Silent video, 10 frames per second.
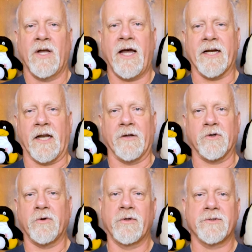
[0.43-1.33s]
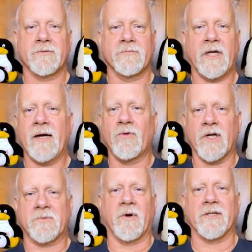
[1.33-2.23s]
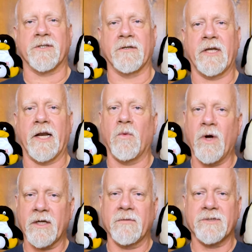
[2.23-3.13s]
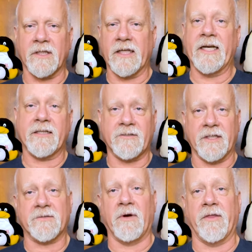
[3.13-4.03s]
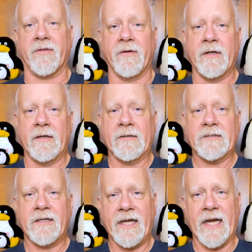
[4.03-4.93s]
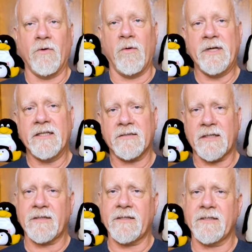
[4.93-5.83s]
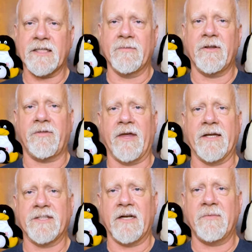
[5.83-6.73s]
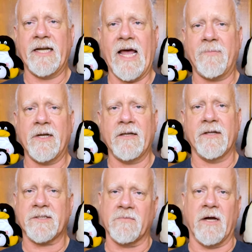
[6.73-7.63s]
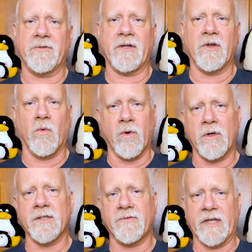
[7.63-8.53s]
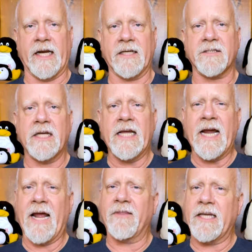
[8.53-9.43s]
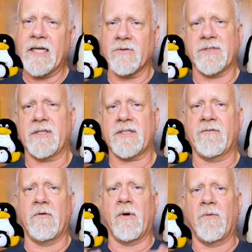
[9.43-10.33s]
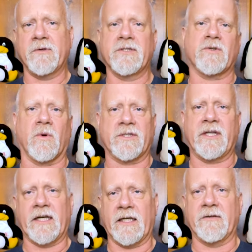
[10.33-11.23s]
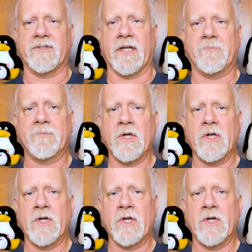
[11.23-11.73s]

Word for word: Hi Cloud Gurus, I'm Ross Brunson and welcome to Linux This Month. Today we'll be discussing some of the things that have been happening this month in the world of Linux and the ecosystem of open source that it lives in.